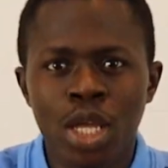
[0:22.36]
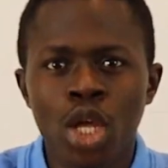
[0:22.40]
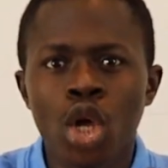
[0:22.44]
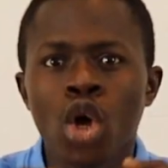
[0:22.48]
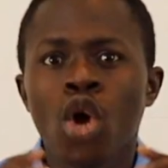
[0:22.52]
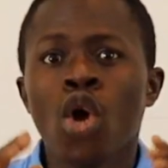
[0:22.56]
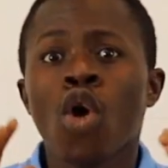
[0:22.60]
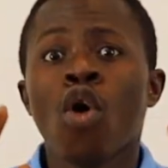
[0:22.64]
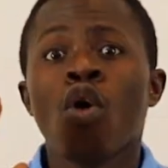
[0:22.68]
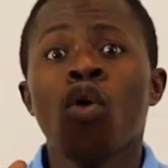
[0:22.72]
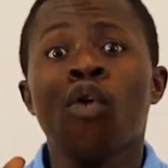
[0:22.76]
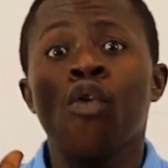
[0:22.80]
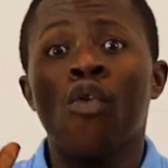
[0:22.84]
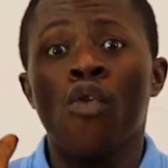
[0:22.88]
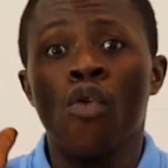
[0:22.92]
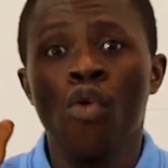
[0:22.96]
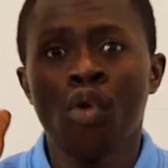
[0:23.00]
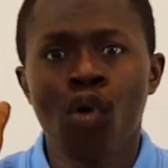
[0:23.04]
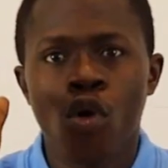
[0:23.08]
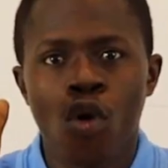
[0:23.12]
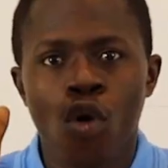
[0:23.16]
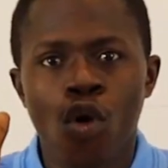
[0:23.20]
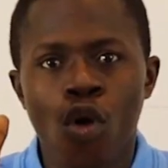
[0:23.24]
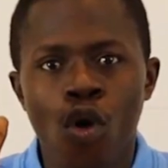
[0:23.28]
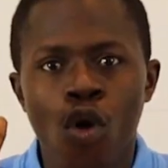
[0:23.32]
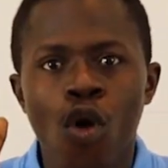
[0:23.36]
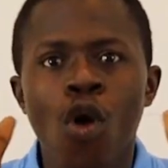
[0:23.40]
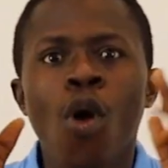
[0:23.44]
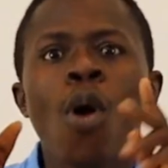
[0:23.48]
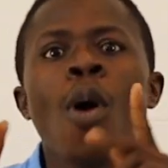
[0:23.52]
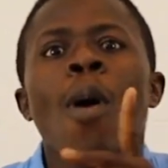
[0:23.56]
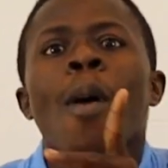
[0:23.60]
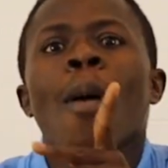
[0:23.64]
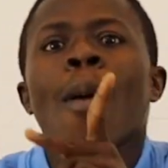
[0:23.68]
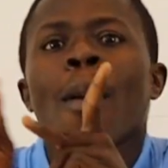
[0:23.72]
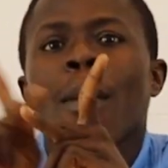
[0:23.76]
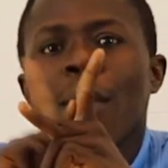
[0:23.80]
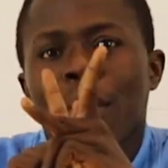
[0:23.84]
In our class today,
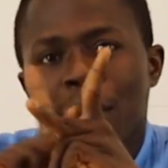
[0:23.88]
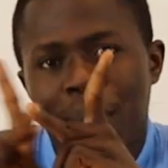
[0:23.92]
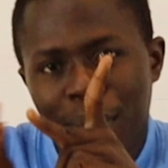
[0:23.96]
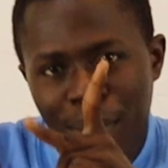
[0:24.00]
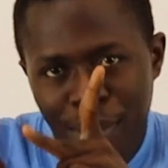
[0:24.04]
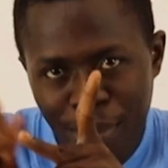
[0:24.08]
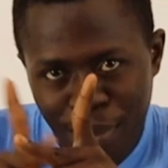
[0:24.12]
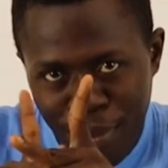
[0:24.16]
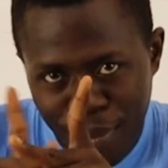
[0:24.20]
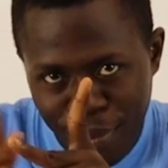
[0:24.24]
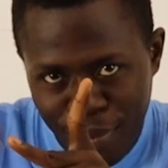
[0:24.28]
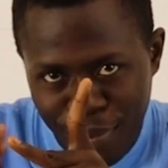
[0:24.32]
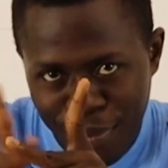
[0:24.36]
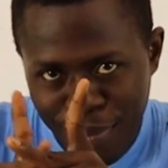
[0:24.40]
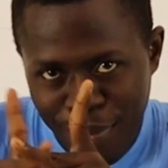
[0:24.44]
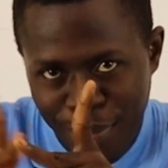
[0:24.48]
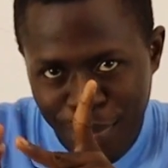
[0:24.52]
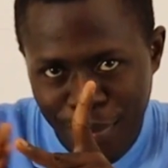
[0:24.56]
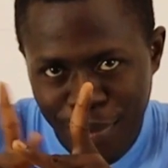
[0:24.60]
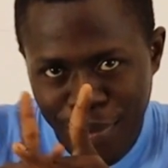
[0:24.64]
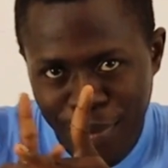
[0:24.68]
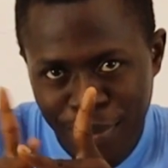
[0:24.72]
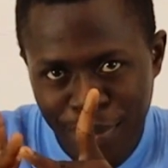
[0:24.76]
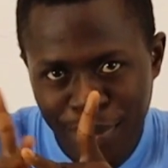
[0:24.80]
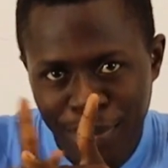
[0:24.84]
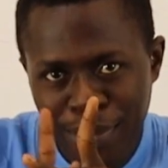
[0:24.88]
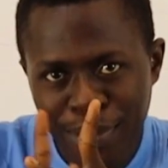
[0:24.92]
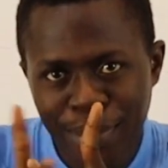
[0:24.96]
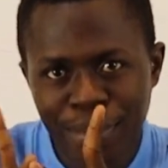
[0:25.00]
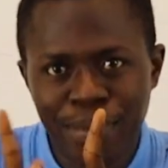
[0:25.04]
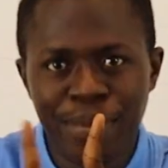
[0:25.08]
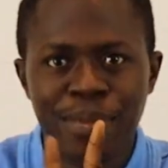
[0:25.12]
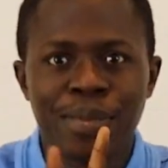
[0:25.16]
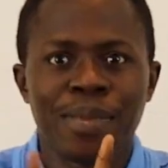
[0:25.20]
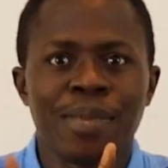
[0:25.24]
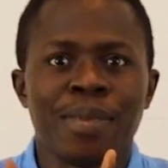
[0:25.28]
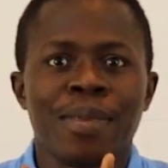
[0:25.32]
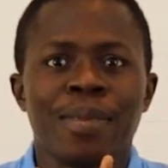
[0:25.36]
our focus will be
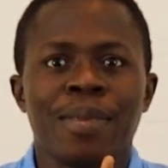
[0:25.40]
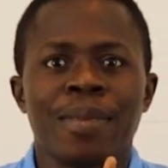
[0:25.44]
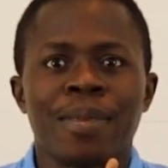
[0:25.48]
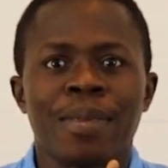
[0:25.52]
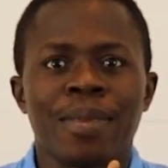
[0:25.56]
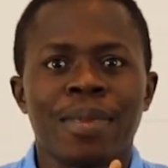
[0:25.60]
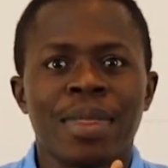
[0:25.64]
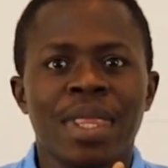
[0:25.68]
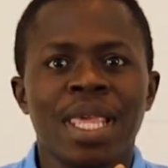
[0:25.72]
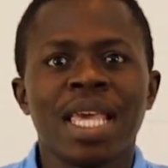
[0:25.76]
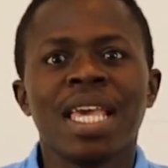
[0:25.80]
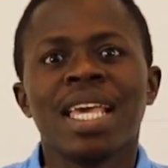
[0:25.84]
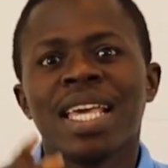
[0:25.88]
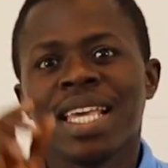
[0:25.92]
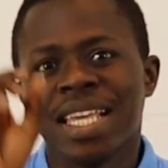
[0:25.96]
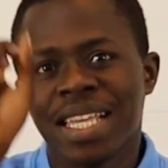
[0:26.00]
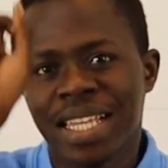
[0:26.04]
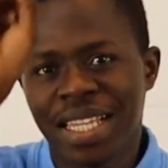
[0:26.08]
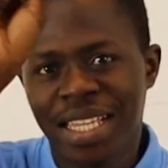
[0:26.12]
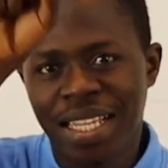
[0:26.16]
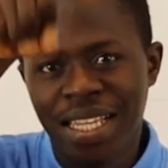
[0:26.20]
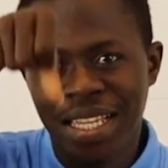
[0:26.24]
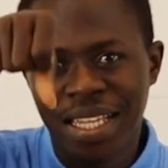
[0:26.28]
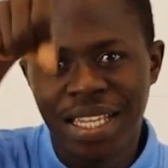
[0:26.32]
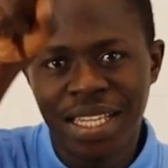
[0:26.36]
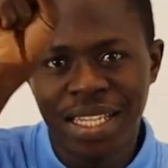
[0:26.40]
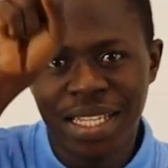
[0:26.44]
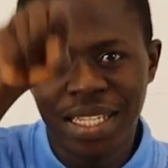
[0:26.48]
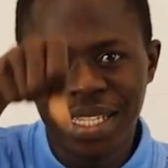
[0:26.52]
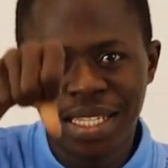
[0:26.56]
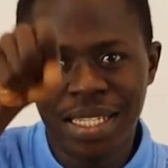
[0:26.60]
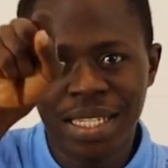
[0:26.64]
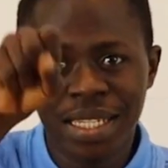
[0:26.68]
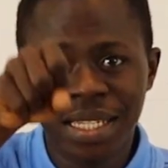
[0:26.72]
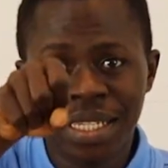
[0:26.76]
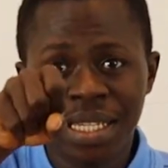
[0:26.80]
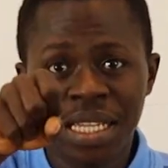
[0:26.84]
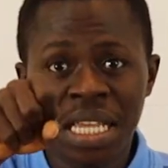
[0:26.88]
on practicing
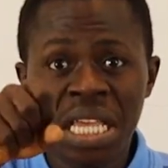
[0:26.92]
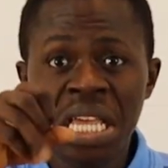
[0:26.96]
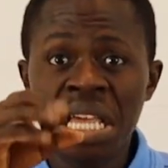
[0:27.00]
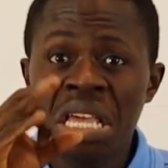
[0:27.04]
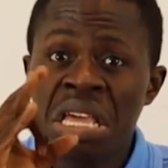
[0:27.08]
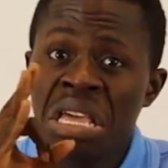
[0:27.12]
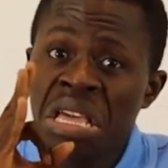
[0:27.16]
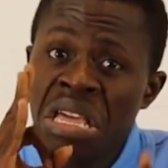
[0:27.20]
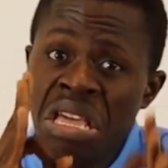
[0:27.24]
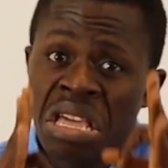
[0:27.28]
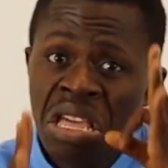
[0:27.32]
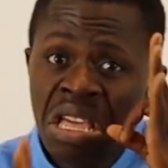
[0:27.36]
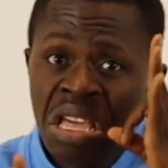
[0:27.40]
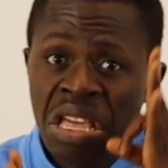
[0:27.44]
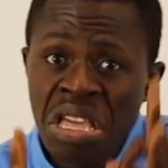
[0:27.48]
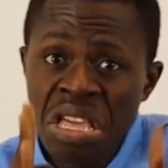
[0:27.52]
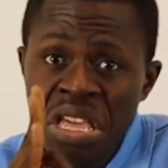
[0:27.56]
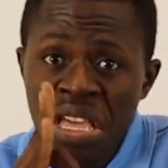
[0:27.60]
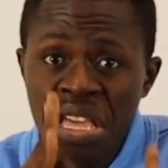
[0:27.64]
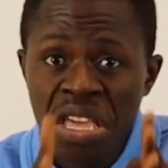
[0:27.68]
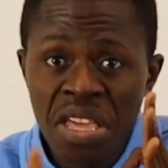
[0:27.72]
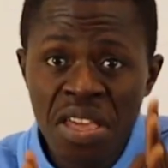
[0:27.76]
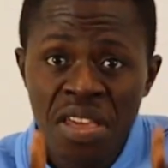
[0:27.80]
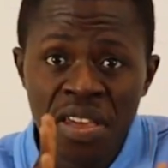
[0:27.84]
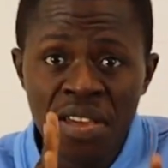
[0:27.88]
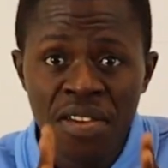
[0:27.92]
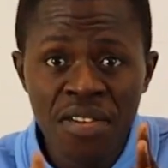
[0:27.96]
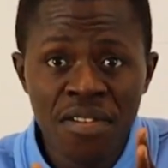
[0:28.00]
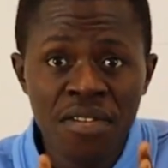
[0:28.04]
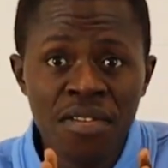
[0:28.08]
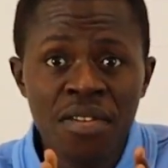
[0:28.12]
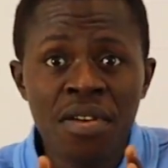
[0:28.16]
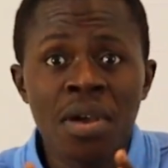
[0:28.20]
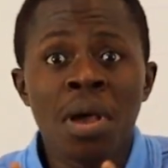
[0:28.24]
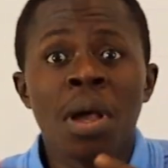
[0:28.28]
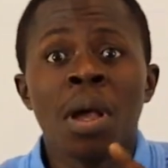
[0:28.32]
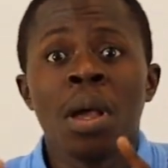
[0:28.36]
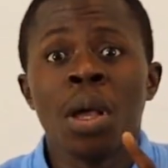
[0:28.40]
on some
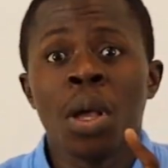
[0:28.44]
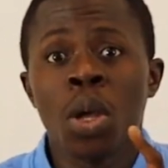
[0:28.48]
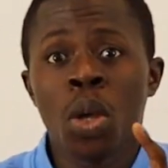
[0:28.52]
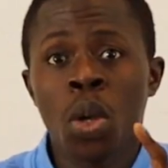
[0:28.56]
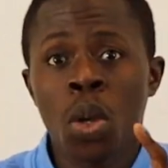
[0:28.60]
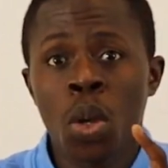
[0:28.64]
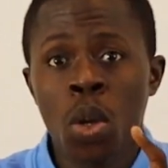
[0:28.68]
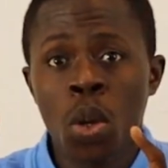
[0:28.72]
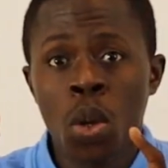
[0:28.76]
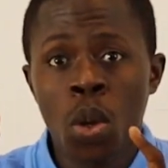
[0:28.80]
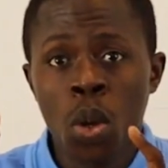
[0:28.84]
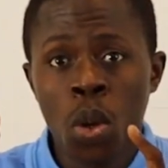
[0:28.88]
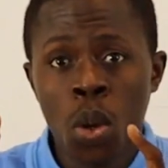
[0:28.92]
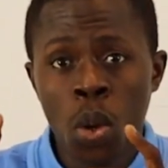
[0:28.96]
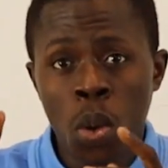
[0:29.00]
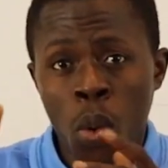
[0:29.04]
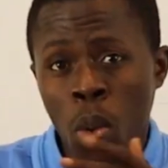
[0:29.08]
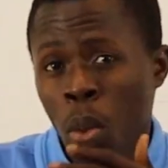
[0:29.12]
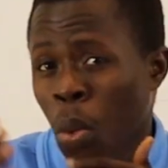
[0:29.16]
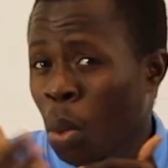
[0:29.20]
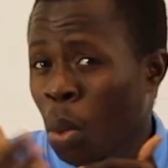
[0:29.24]
examples.